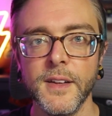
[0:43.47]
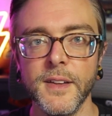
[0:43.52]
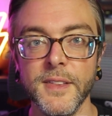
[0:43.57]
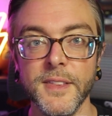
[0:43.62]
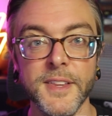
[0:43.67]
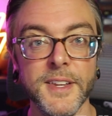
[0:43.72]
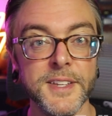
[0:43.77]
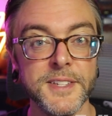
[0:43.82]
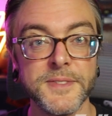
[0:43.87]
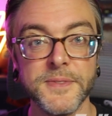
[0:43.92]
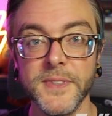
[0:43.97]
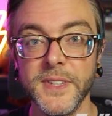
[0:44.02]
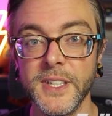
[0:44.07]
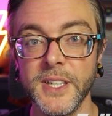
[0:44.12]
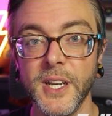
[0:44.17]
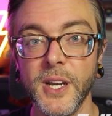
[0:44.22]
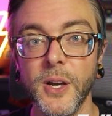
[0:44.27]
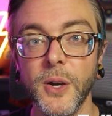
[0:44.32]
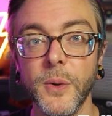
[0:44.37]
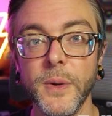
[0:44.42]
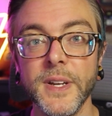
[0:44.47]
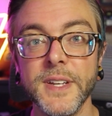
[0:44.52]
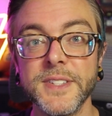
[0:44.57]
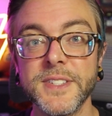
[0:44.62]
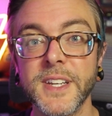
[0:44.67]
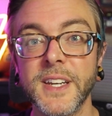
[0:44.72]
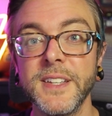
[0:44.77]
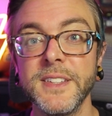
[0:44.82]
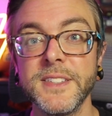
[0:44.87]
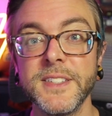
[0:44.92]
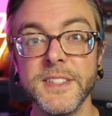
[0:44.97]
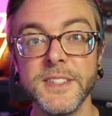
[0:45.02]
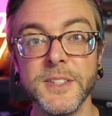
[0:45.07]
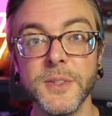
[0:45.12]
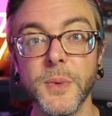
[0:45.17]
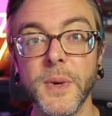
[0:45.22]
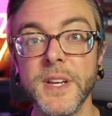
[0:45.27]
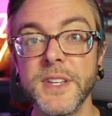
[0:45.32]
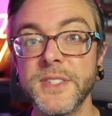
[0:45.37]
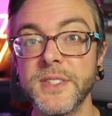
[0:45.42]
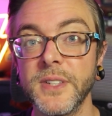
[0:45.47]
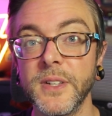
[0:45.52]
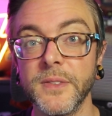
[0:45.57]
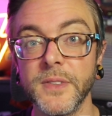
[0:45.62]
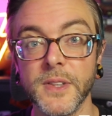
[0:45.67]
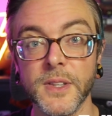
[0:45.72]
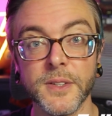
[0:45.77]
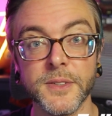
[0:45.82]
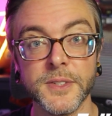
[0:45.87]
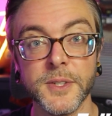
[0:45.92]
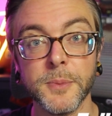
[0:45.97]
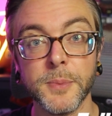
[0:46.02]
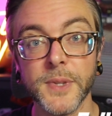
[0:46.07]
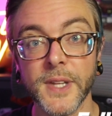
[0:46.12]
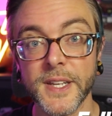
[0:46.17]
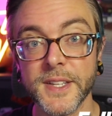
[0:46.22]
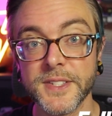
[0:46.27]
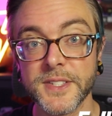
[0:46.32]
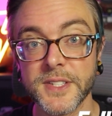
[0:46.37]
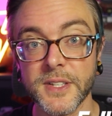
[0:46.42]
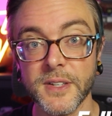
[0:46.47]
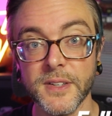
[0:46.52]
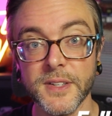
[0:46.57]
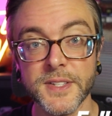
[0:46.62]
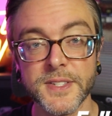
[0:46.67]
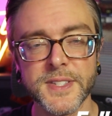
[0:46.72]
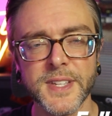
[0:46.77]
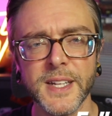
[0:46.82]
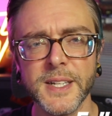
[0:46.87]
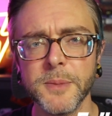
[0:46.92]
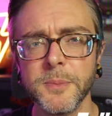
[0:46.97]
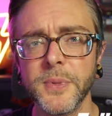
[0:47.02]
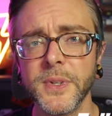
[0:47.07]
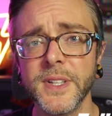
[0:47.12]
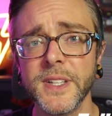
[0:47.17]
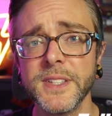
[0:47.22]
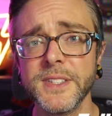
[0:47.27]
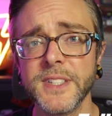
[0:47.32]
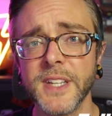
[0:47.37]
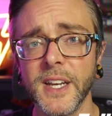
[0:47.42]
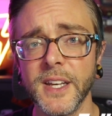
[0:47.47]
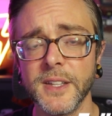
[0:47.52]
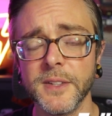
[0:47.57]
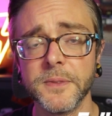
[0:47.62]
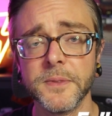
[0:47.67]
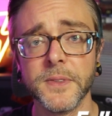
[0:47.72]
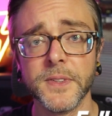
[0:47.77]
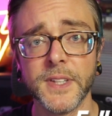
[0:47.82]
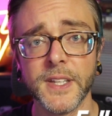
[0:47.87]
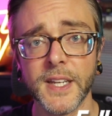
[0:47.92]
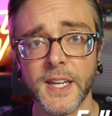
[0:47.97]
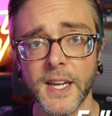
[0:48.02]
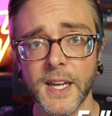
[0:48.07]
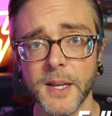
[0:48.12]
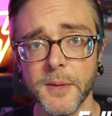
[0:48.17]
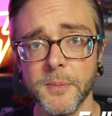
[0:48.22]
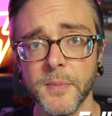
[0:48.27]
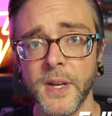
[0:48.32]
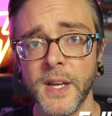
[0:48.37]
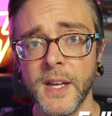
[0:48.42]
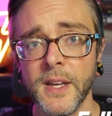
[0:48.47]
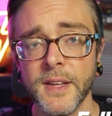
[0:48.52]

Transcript: This video is a continuation of a Learn to Play series that I'm putting together for the game.